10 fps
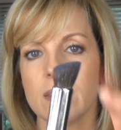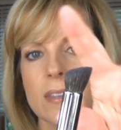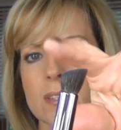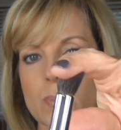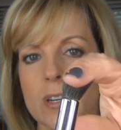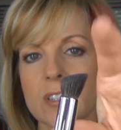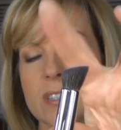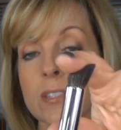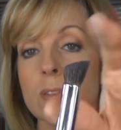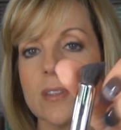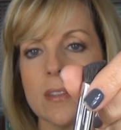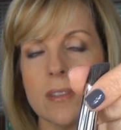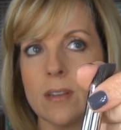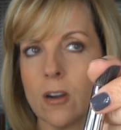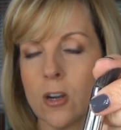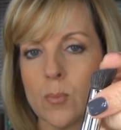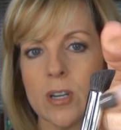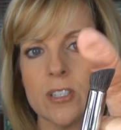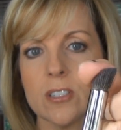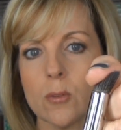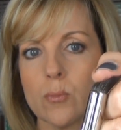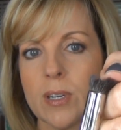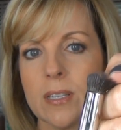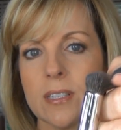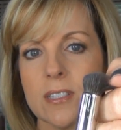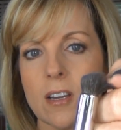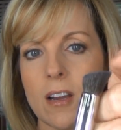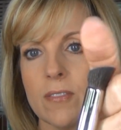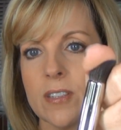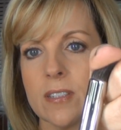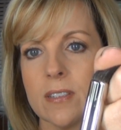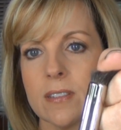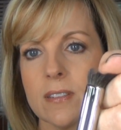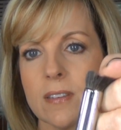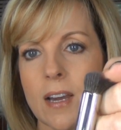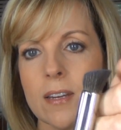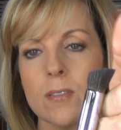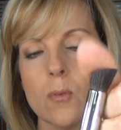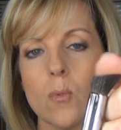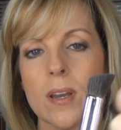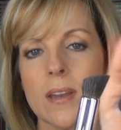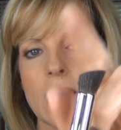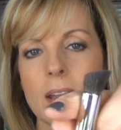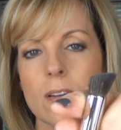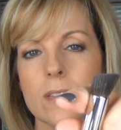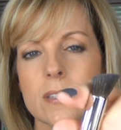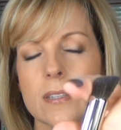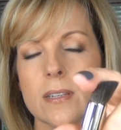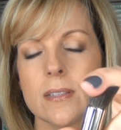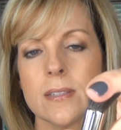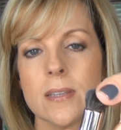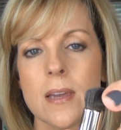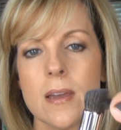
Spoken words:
Her brushes are really soft. This is, I don't know what hair this is,